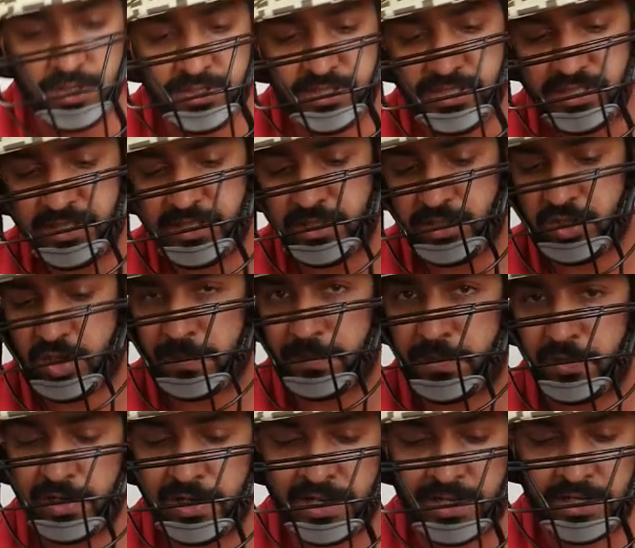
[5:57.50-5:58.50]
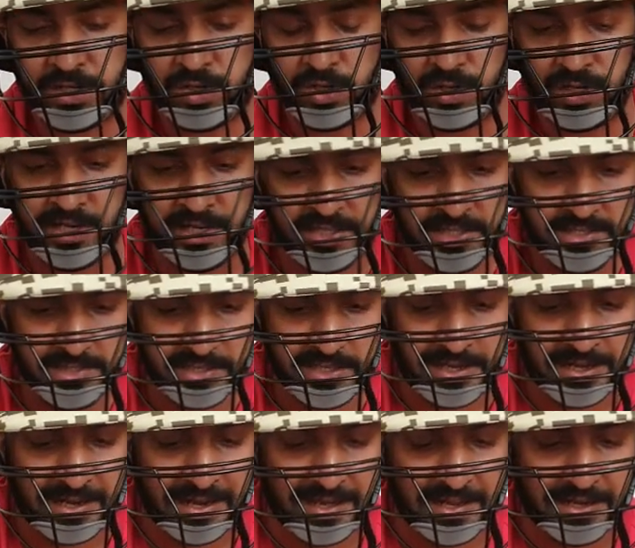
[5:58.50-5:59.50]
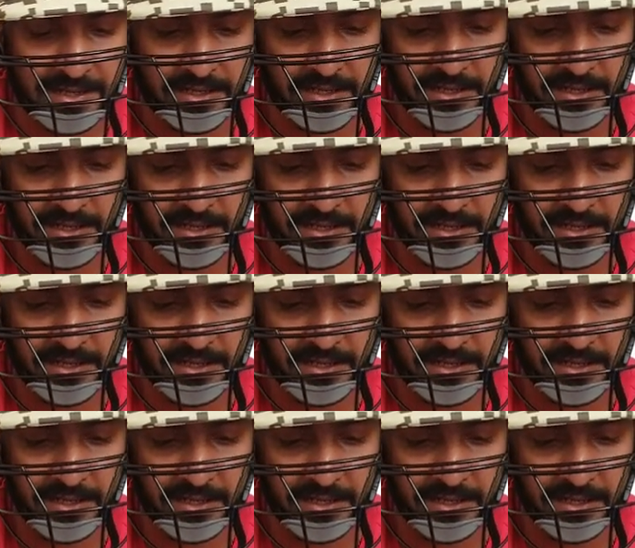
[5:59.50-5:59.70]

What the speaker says: see the top grill at all. It is aligned